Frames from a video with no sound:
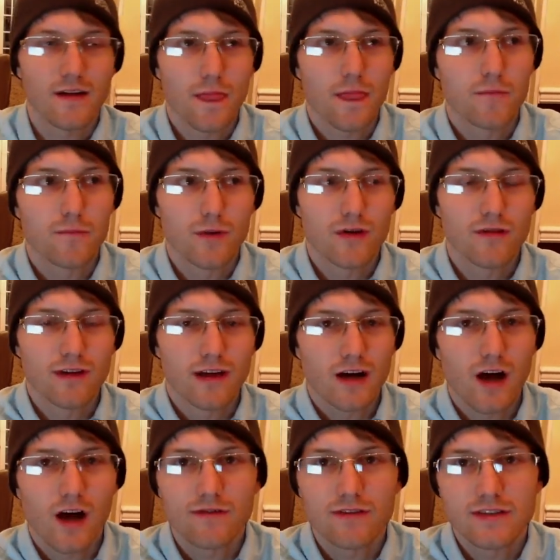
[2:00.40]
moving
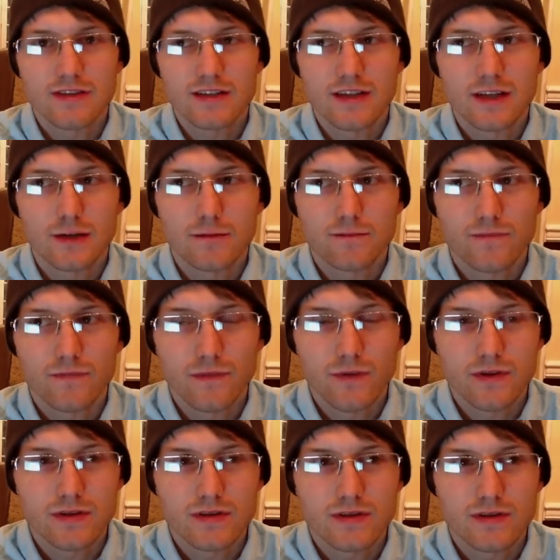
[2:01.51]
coffee scene.
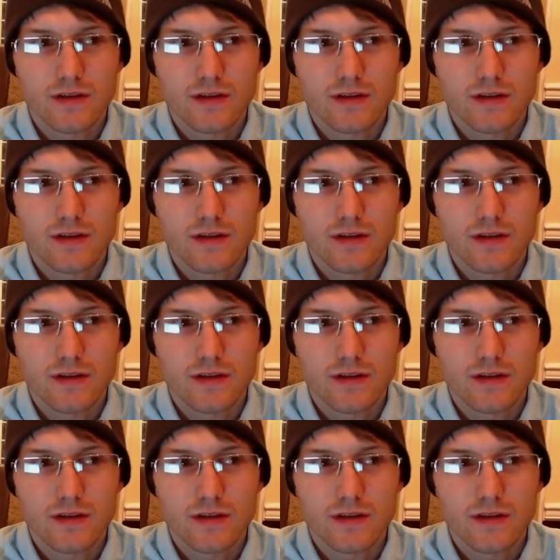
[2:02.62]
There's